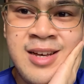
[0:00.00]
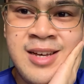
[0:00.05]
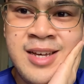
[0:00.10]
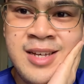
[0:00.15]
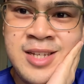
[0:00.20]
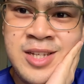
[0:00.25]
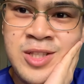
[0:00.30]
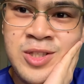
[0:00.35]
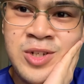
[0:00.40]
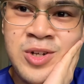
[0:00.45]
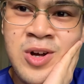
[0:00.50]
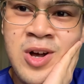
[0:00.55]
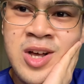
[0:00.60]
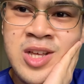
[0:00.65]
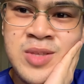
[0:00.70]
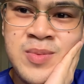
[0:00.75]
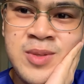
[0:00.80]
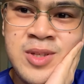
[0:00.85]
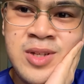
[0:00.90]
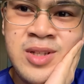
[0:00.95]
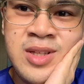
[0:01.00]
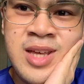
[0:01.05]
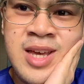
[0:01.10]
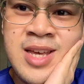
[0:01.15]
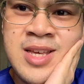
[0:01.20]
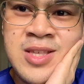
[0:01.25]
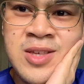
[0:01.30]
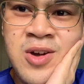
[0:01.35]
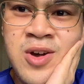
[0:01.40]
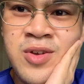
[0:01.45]
inter-hospital
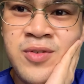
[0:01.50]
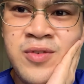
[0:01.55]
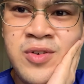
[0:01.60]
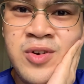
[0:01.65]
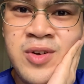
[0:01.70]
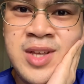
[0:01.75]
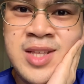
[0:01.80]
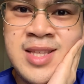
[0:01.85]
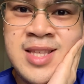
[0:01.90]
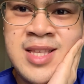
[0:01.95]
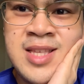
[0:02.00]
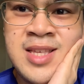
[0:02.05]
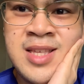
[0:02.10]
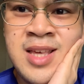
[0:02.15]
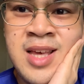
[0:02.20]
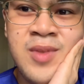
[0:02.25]
case conference,